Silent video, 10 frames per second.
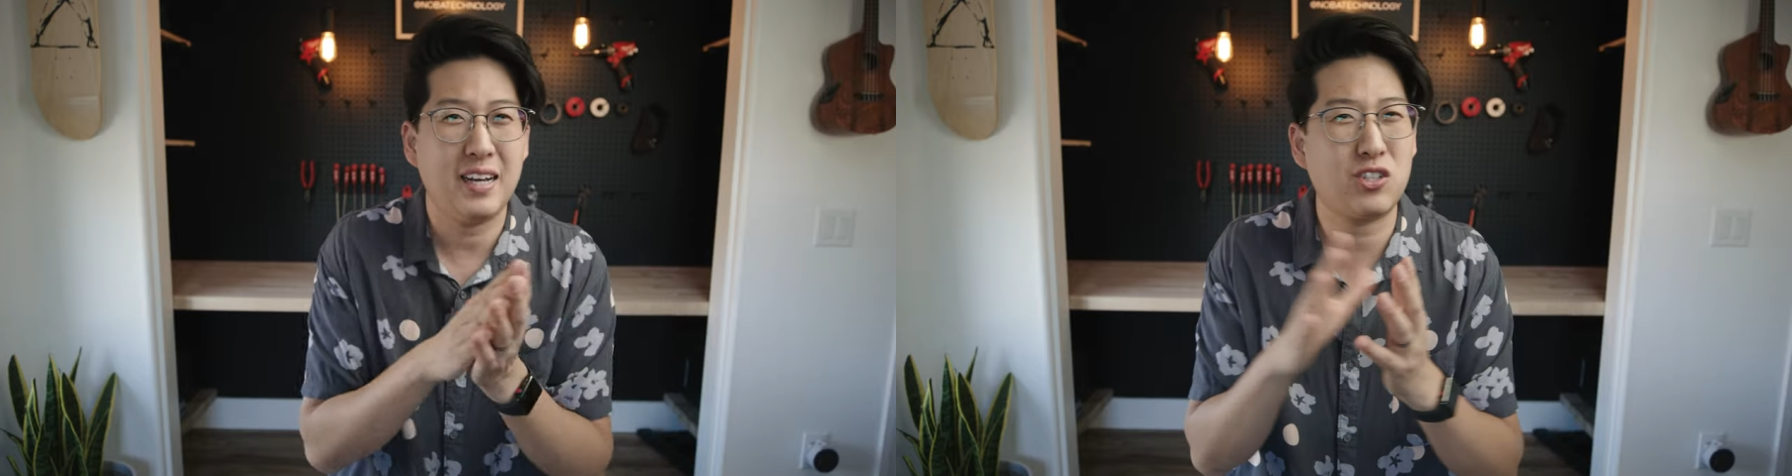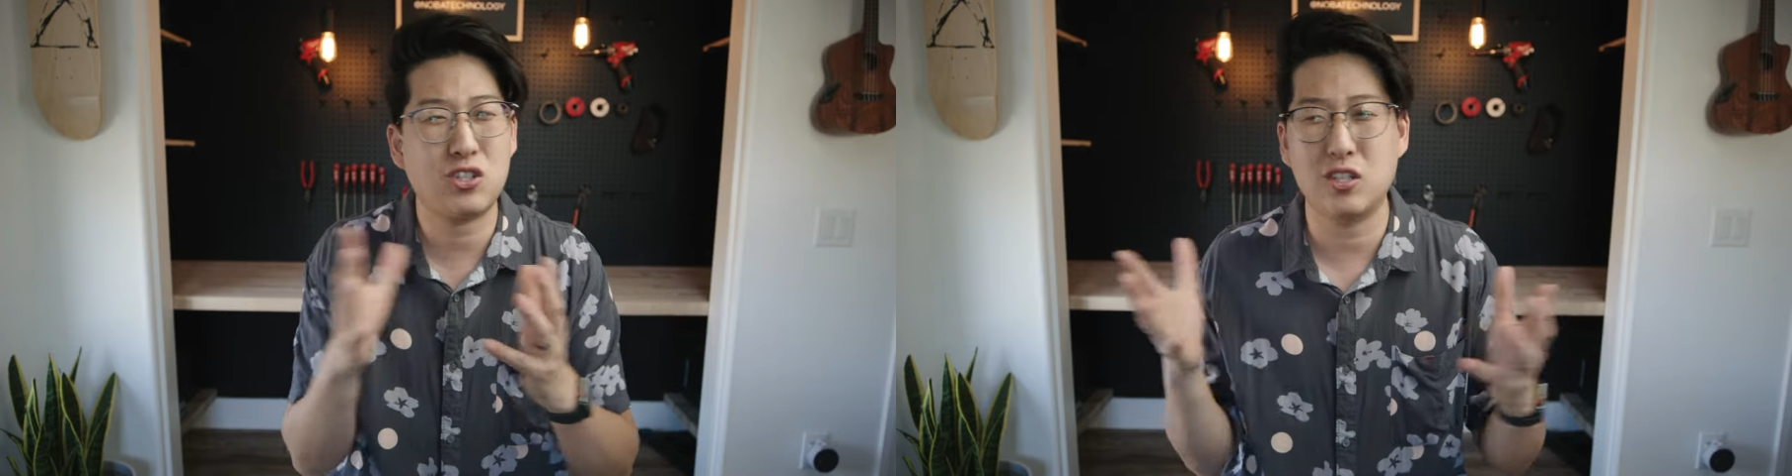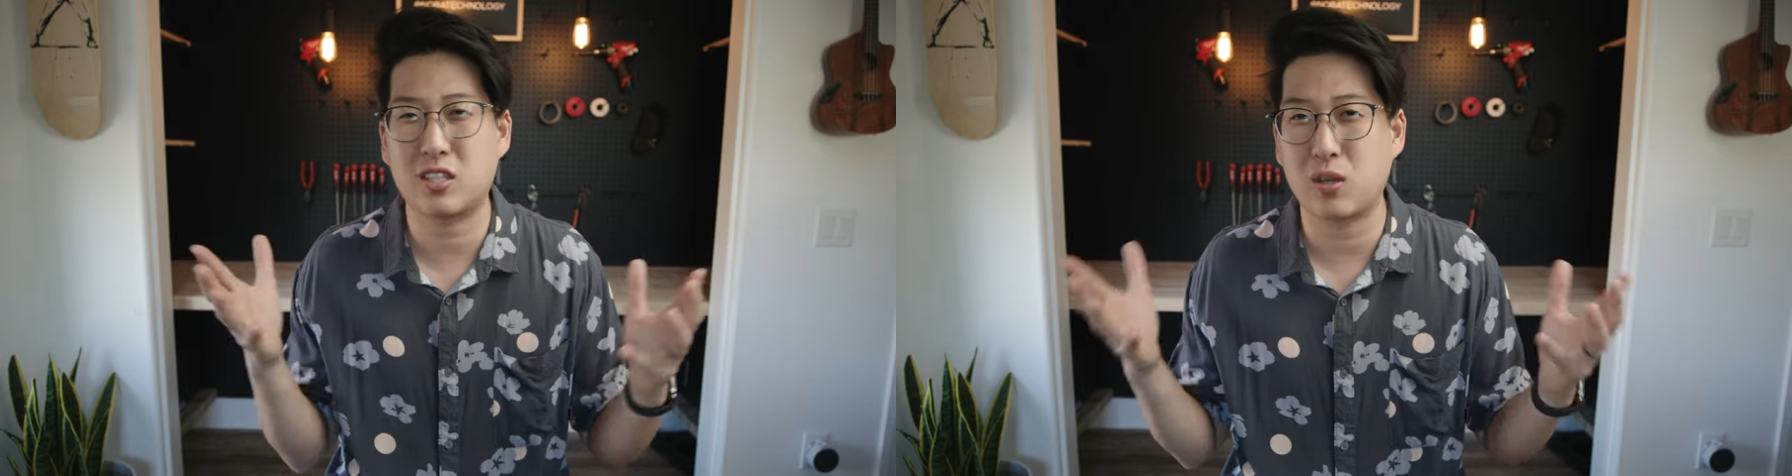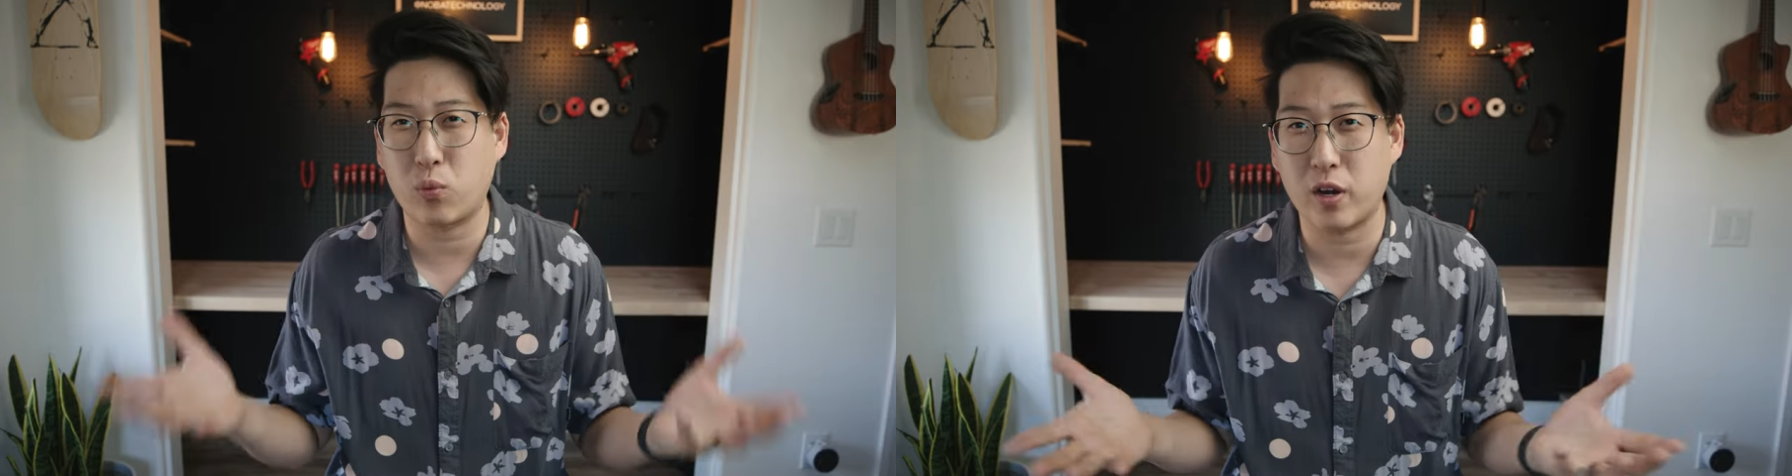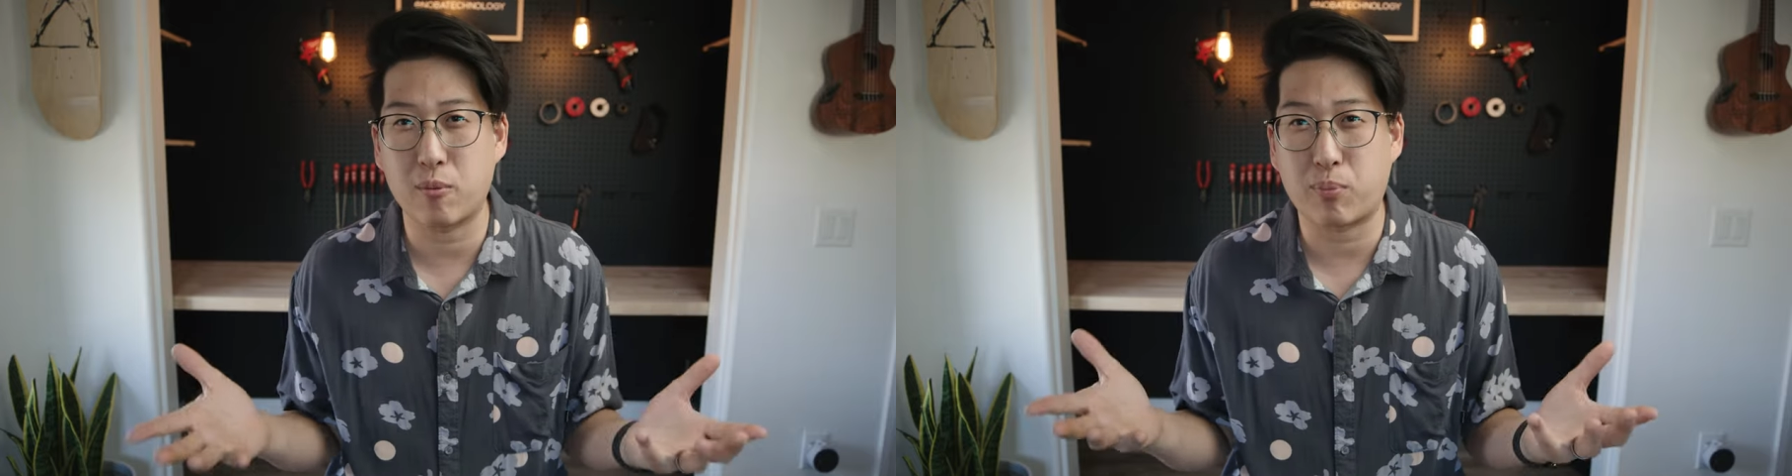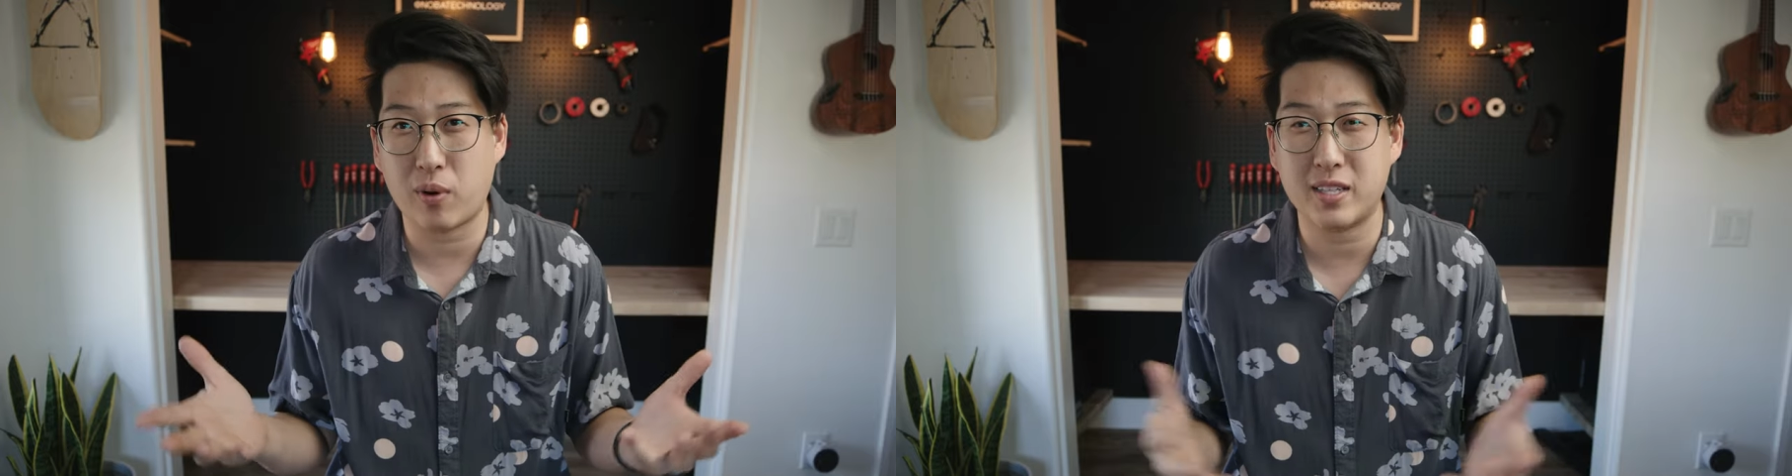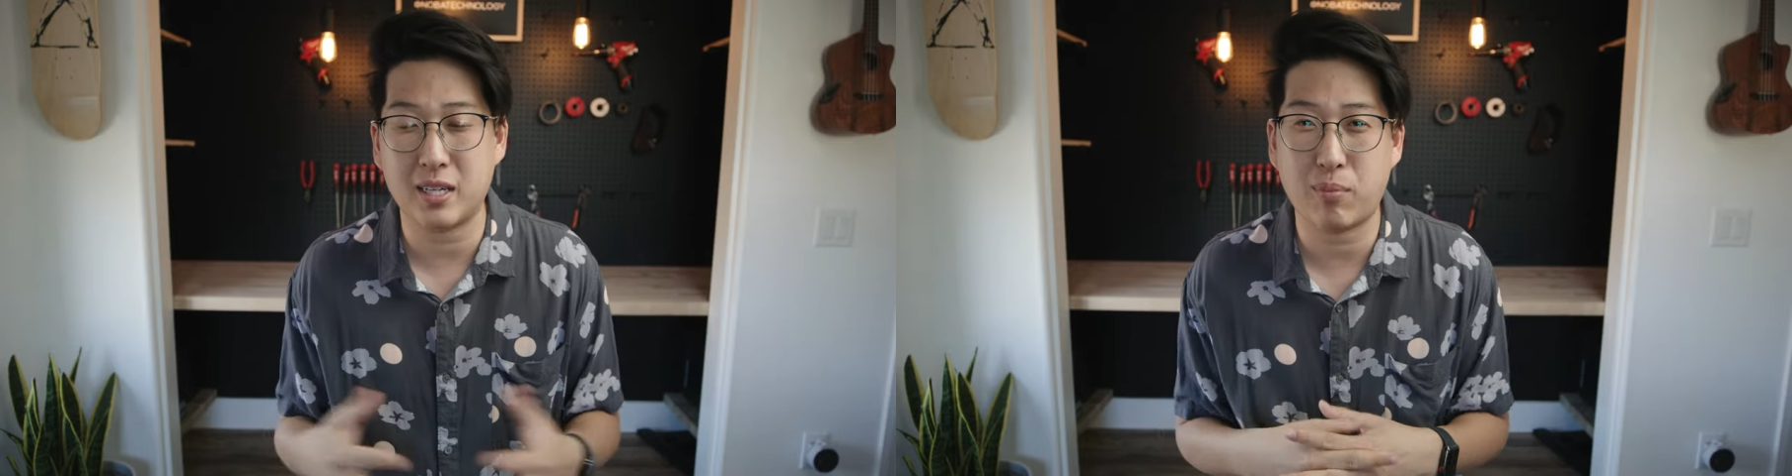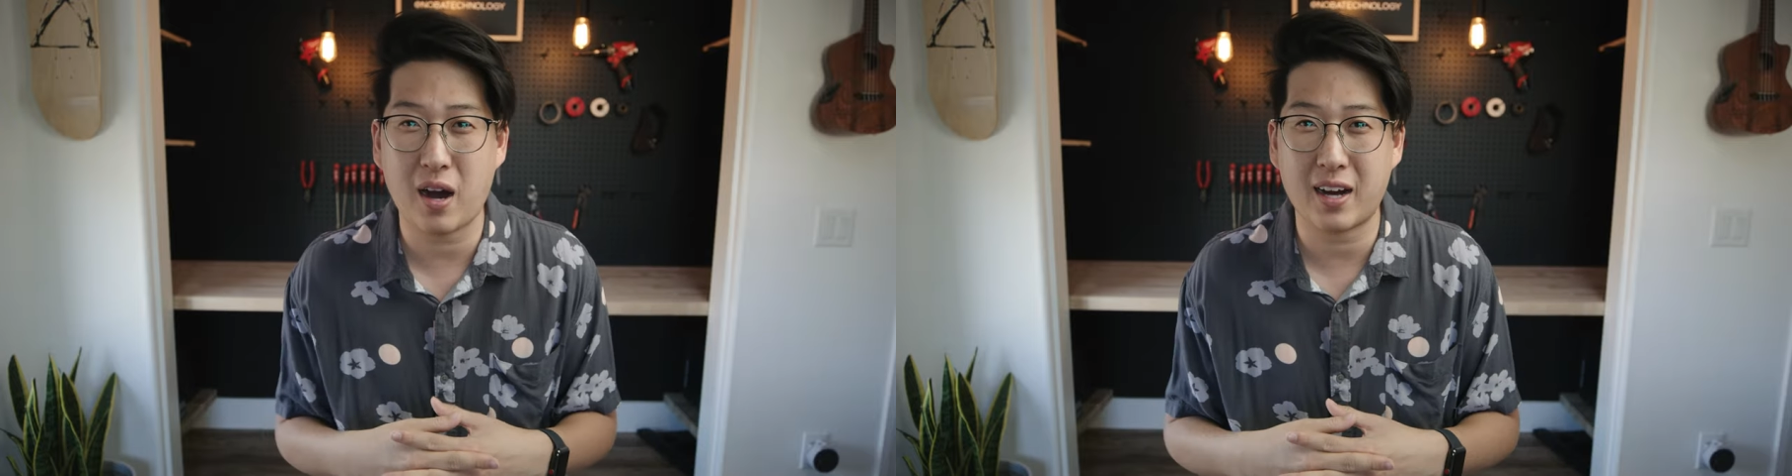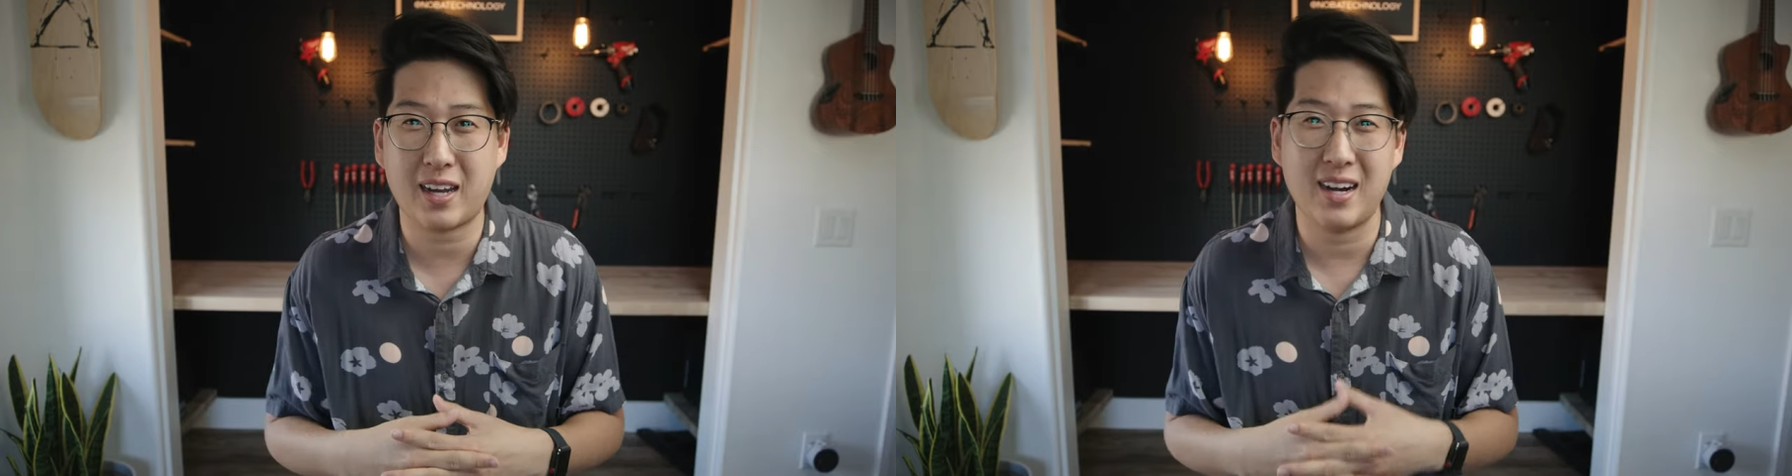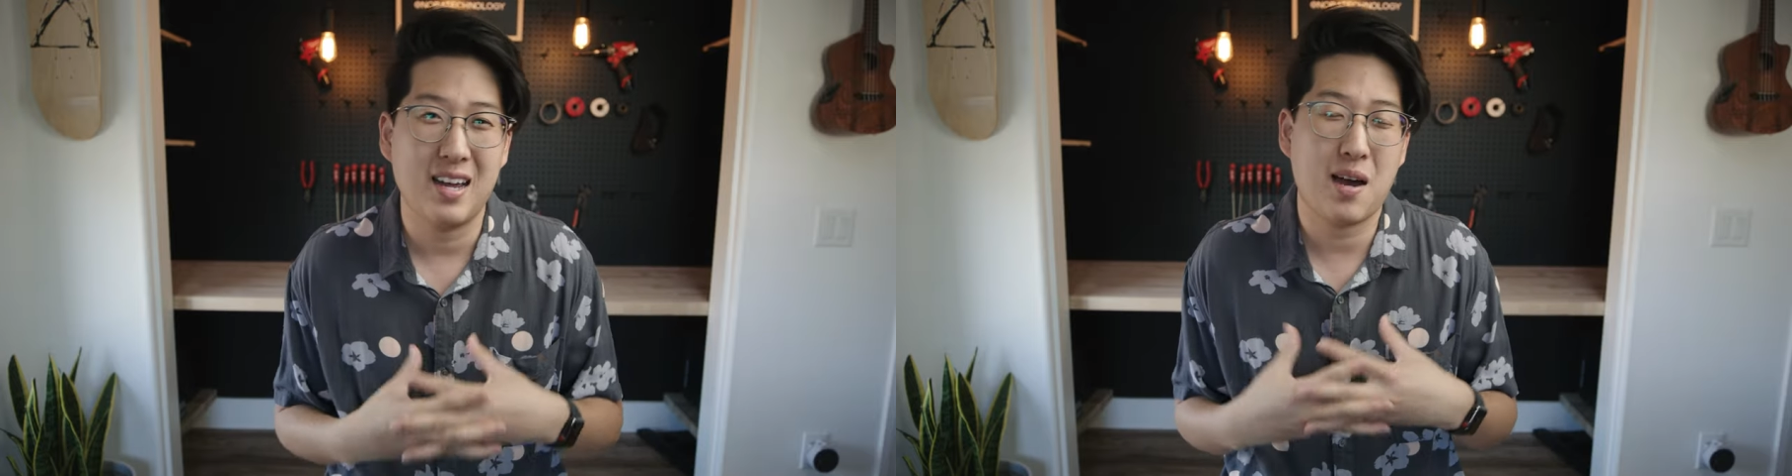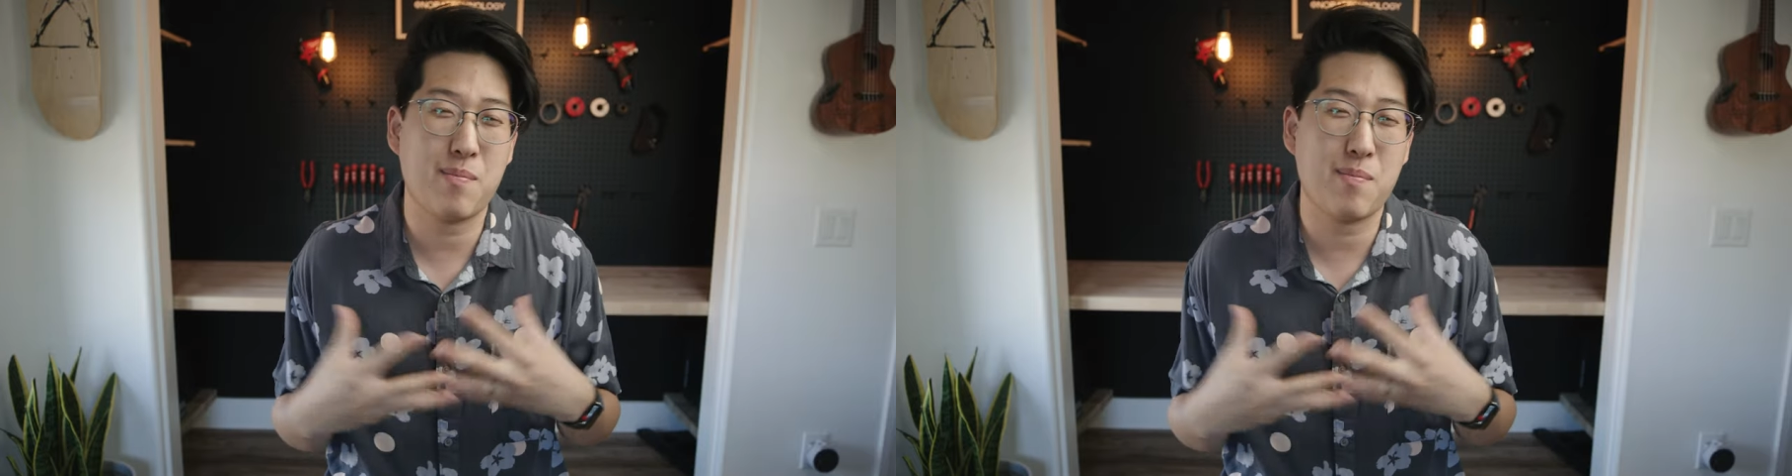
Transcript: It's just a weird pricing bracket.